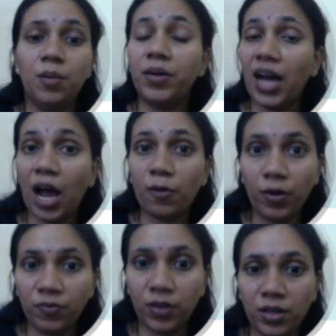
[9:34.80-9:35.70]
But
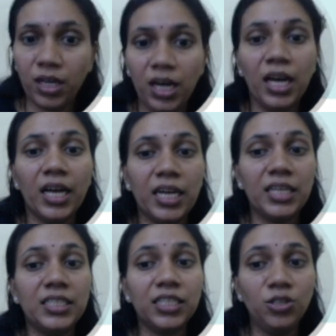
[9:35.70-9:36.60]
however,
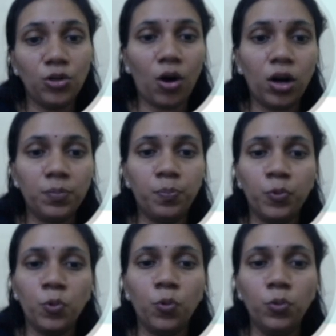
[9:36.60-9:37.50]
he did
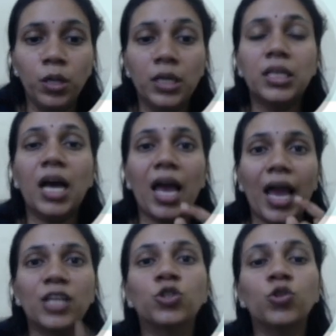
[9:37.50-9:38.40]
not prove the
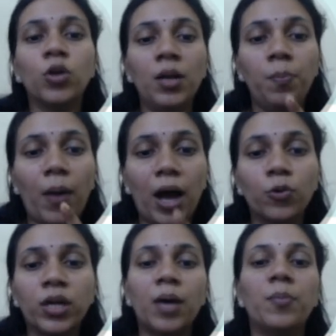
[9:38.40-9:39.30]
actual
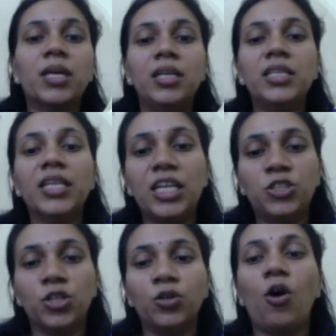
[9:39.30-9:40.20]
biochemical
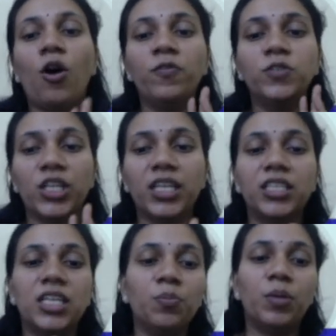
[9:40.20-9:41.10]
nature of
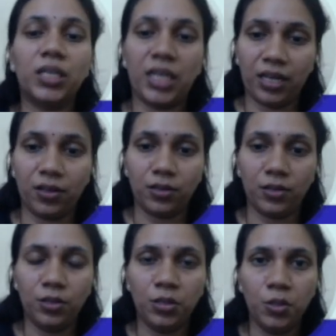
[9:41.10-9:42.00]
genetic material.
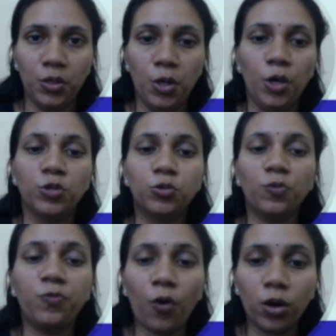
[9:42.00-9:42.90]

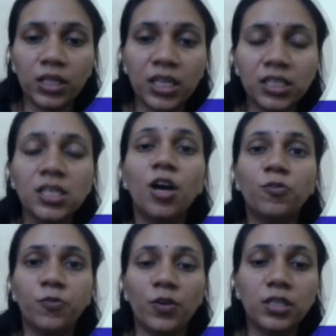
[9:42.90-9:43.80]
So for this,
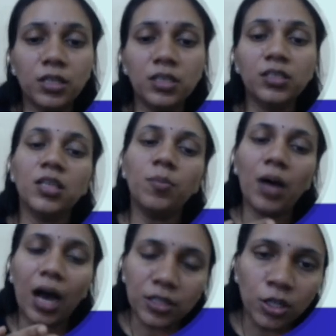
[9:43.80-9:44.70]
further some
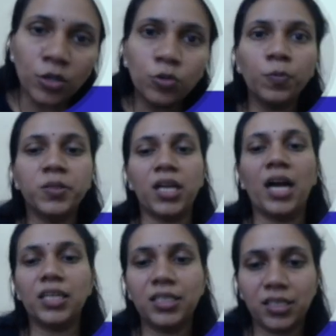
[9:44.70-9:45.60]
other groups
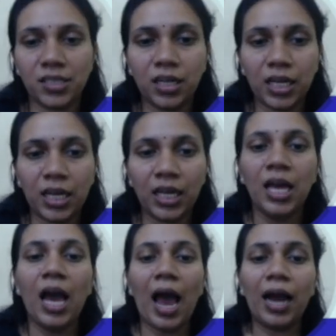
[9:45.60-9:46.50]
started studying
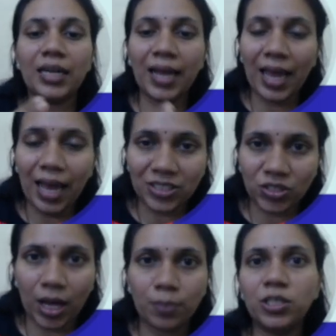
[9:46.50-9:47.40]
and they
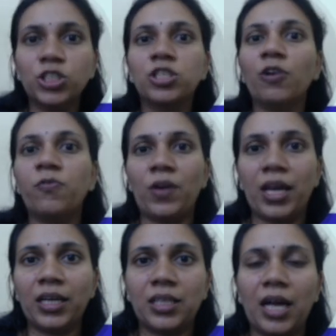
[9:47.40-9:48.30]
established the
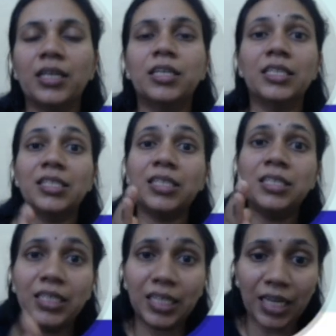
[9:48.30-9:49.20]
fact that it is
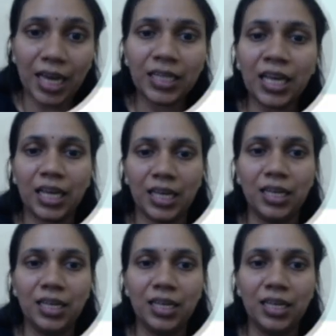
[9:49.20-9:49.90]
the DNA